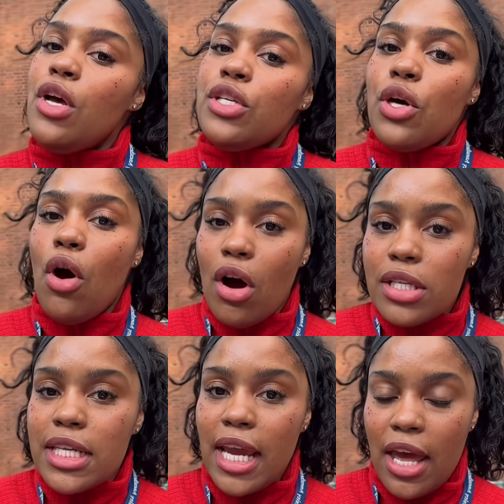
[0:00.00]
So
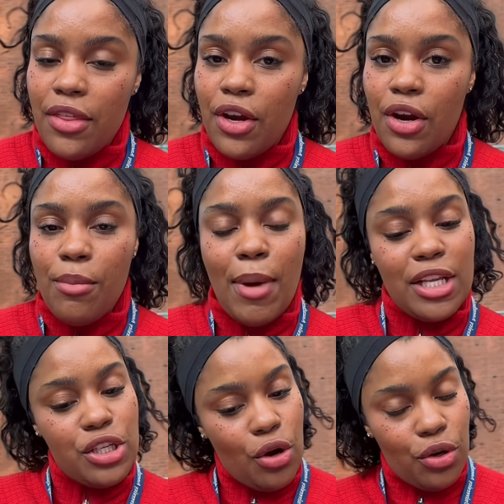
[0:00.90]
altogether,
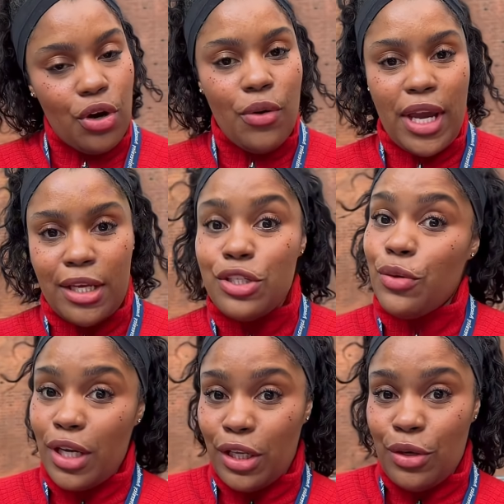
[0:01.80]
my total in
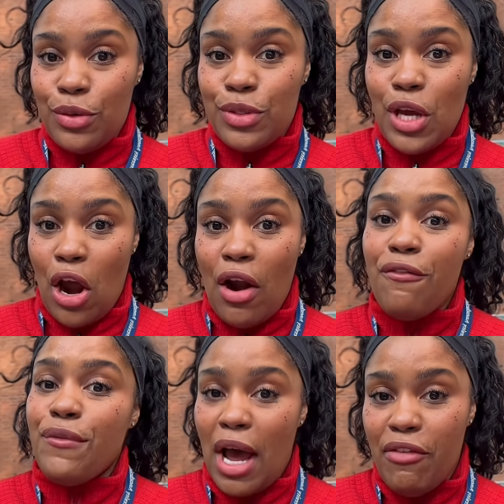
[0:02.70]
student loans
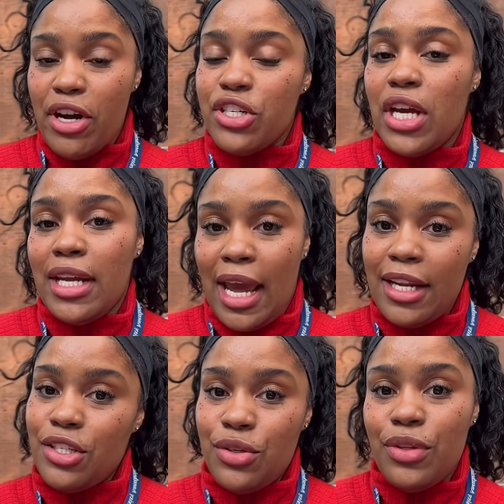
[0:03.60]
are
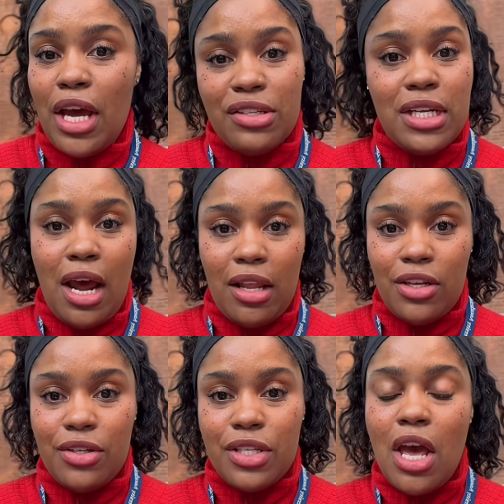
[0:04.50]

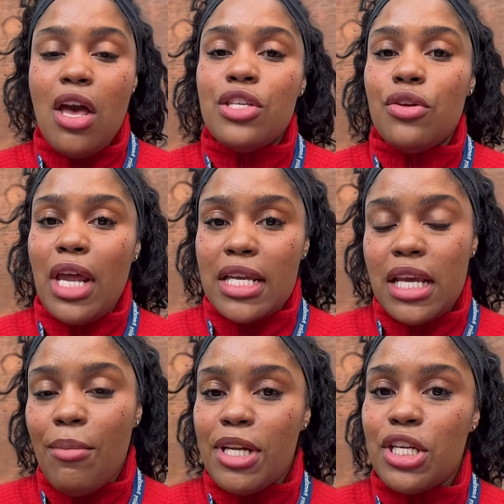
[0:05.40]
$592,000. So
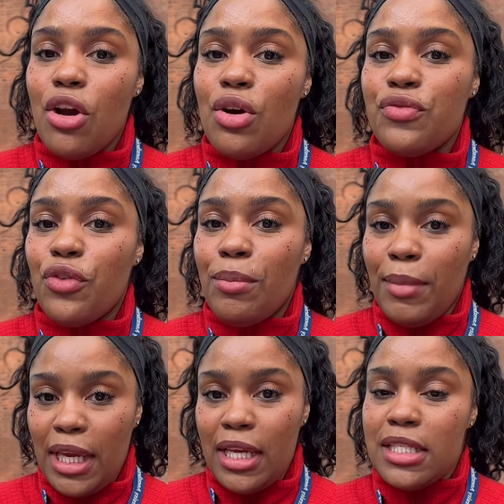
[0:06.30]
that's how much it costs for
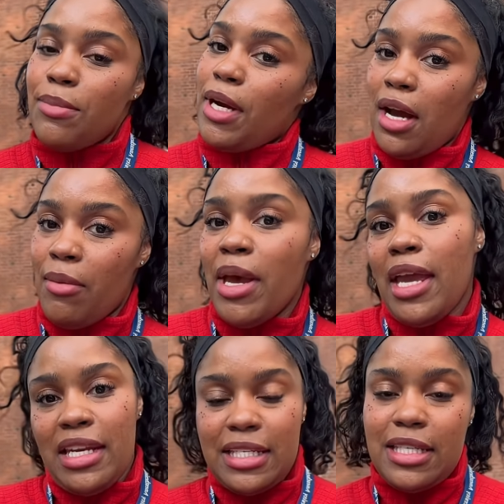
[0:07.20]
me to become an
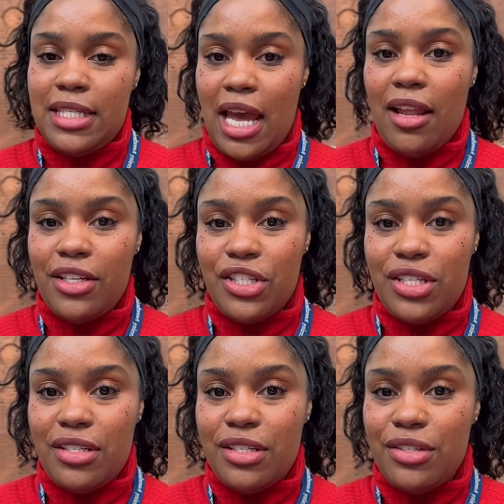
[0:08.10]

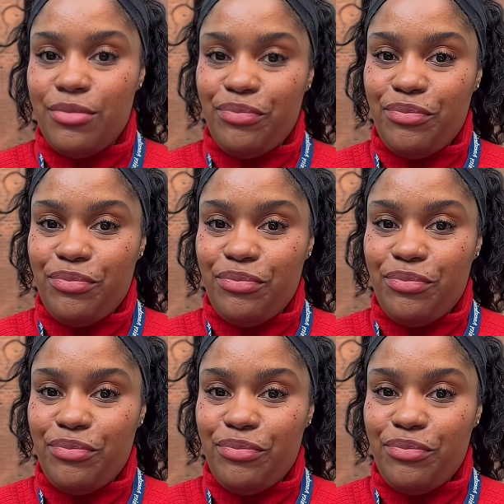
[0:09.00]
anesthesiologist.